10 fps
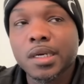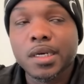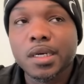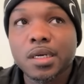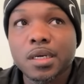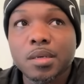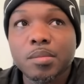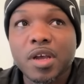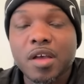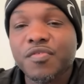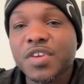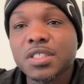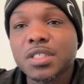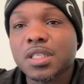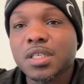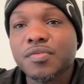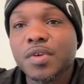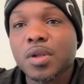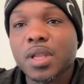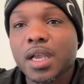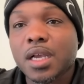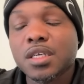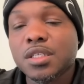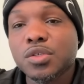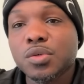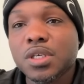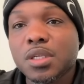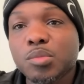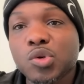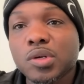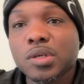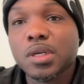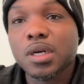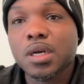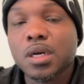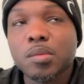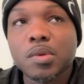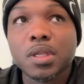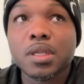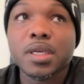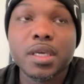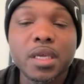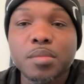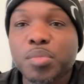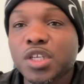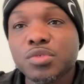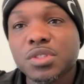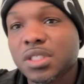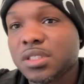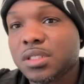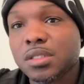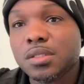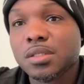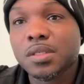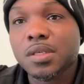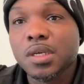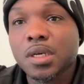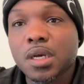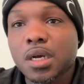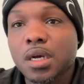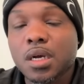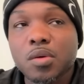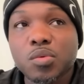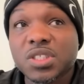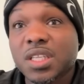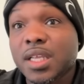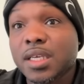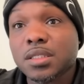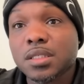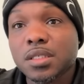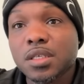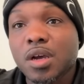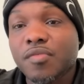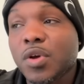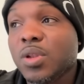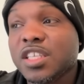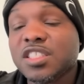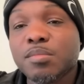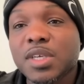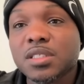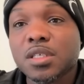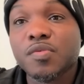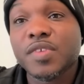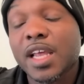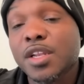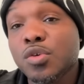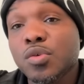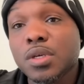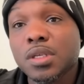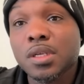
I physically felt like I couldn't do it anymore. Again, punch resistance was less. You know, I felt less of myself, and I knew it.